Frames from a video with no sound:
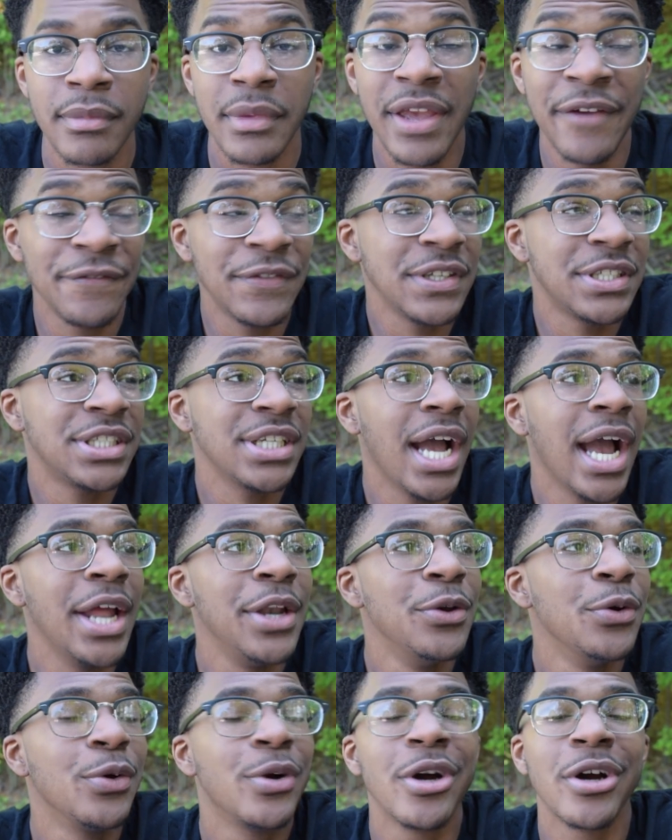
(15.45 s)
If the shy
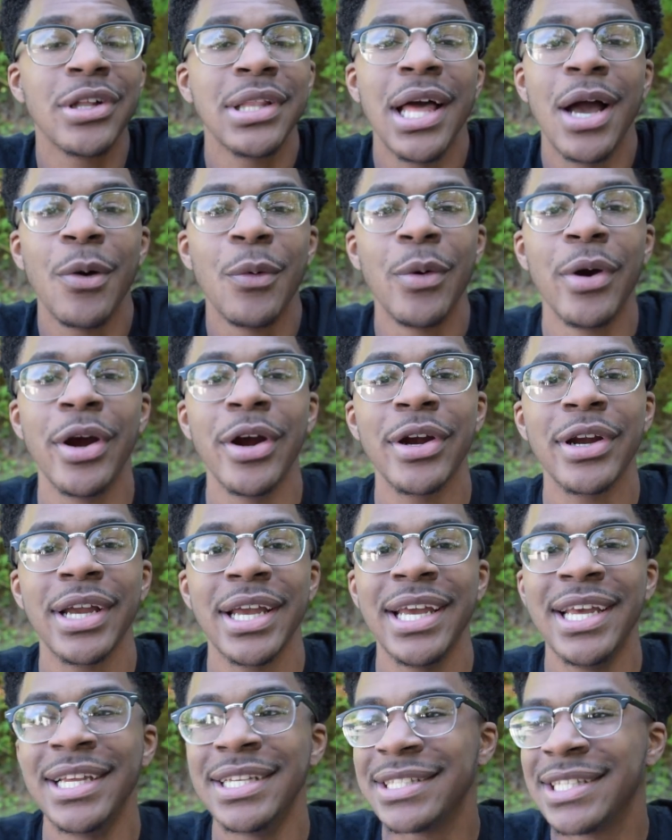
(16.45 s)
new girl at
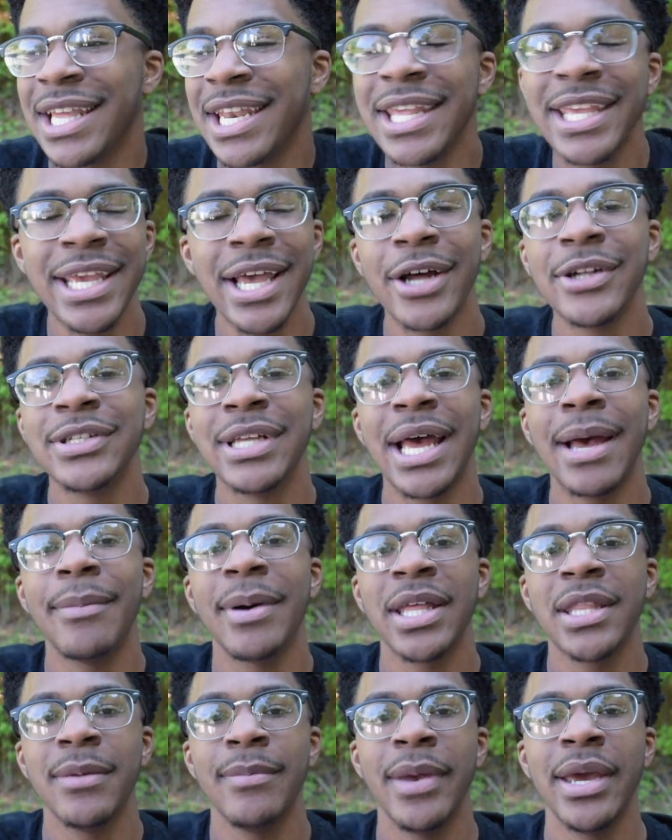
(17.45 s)
work is getting yelled at
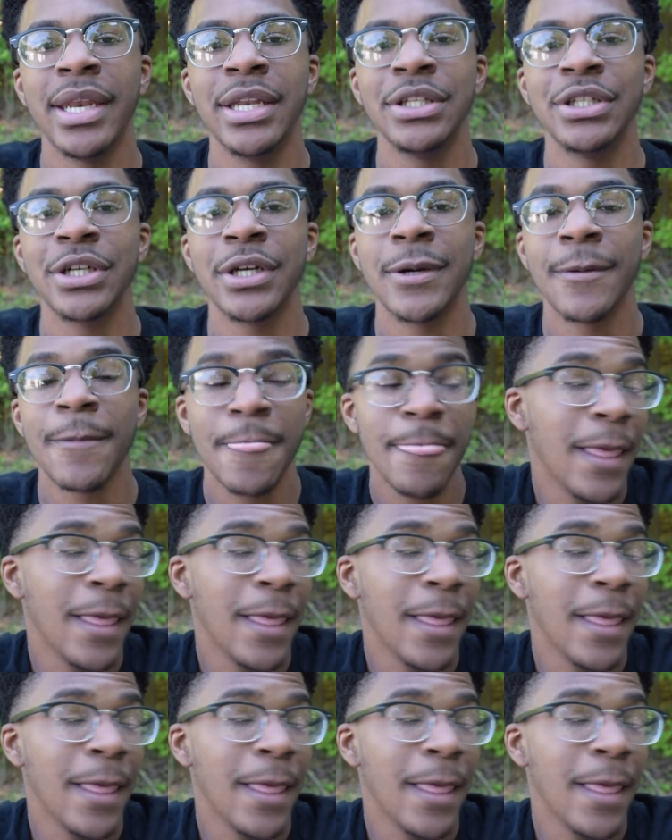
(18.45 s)
by the manager,